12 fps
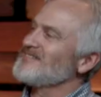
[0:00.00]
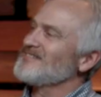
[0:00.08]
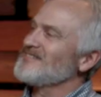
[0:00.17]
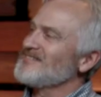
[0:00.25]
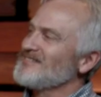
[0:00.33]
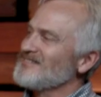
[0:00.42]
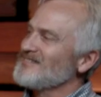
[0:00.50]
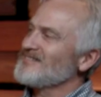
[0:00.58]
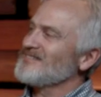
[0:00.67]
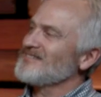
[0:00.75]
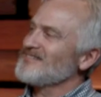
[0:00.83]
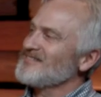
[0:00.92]

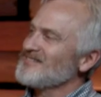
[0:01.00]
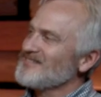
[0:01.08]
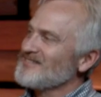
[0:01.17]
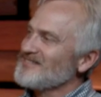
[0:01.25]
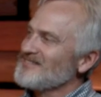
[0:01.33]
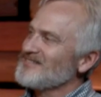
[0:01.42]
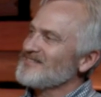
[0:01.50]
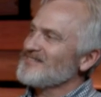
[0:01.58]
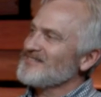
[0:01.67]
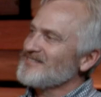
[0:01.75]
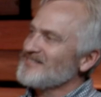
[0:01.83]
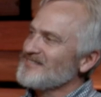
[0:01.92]

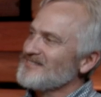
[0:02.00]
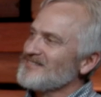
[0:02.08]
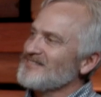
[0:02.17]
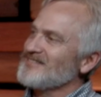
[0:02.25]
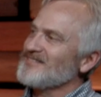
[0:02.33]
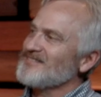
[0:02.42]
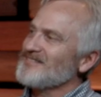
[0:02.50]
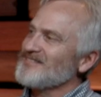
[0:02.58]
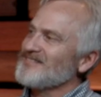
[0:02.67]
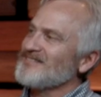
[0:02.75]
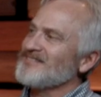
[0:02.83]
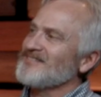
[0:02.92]

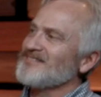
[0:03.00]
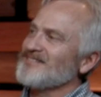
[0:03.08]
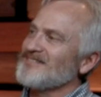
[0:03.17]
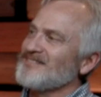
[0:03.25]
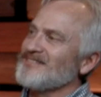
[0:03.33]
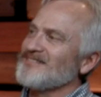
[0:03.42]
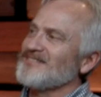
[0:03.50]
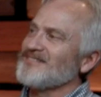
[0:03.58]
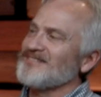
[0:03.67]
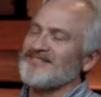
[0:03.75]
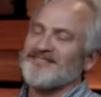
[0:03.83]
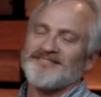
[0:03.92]

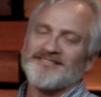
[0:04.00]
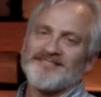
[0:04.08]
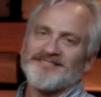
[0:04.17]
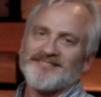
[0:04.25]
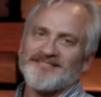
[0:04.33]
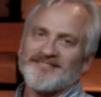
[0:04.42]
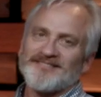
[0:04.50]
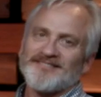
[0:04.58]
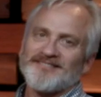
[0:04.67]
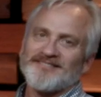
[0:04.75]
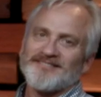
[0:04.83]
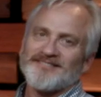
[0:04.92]

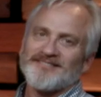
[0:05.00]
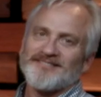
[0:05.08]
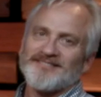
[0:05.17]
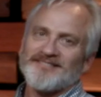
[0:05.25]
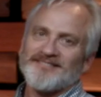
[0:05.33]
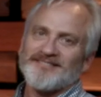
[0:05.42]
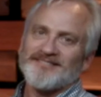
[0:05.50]
[no speech]